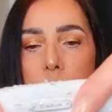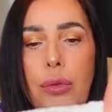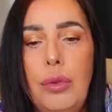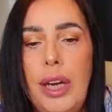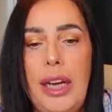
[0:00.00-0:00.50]

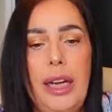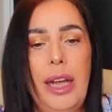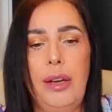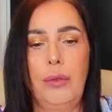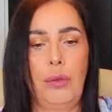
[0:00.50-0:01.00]

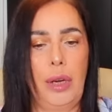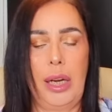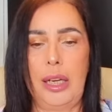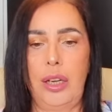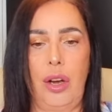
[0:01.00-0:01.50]
Really,
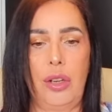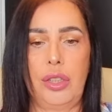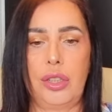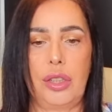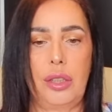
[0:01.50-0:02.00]
really
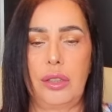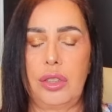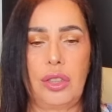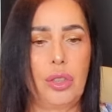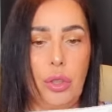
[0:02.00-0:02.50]
nice.
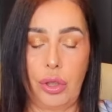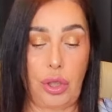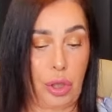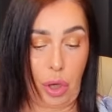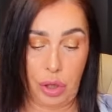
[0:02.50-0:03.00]

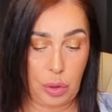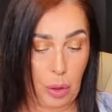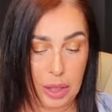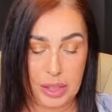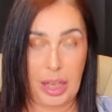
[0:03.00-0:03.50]
Such nice
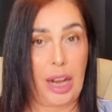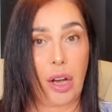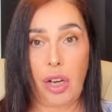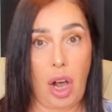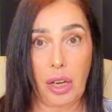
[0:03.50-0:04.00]
quality.
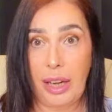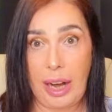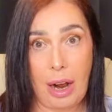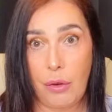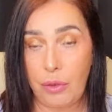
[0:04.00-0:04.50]
I can't get
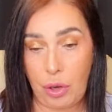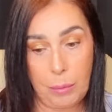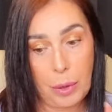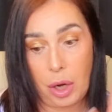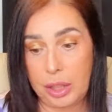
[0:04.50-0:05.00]
over
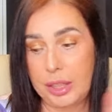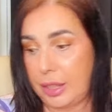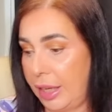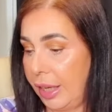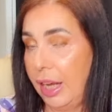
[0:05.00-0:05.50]
them,
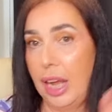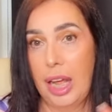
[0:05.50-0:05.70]
honestly.